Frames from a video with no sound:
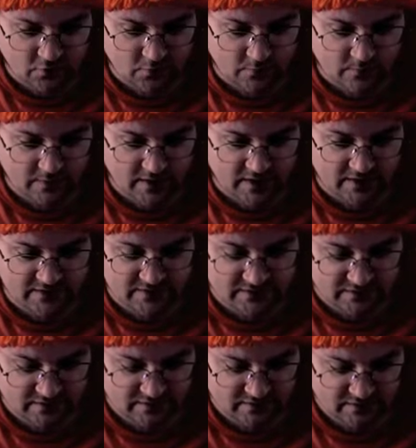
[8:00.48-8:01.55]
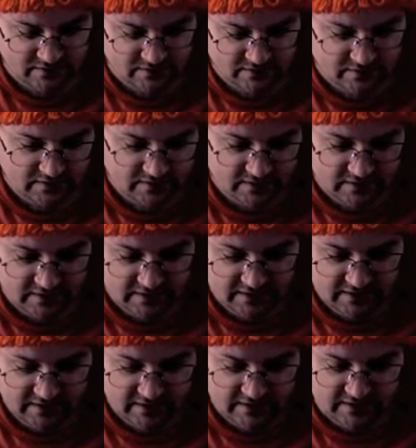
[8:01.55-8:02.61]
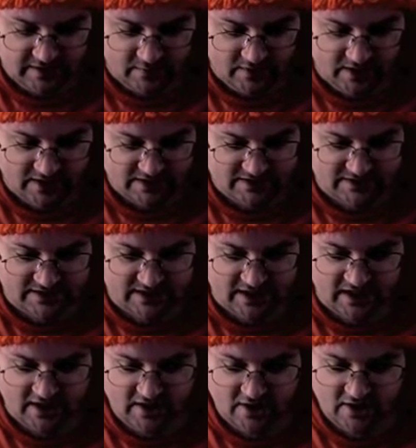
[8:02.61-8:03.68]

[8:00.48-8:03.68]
much that we get to see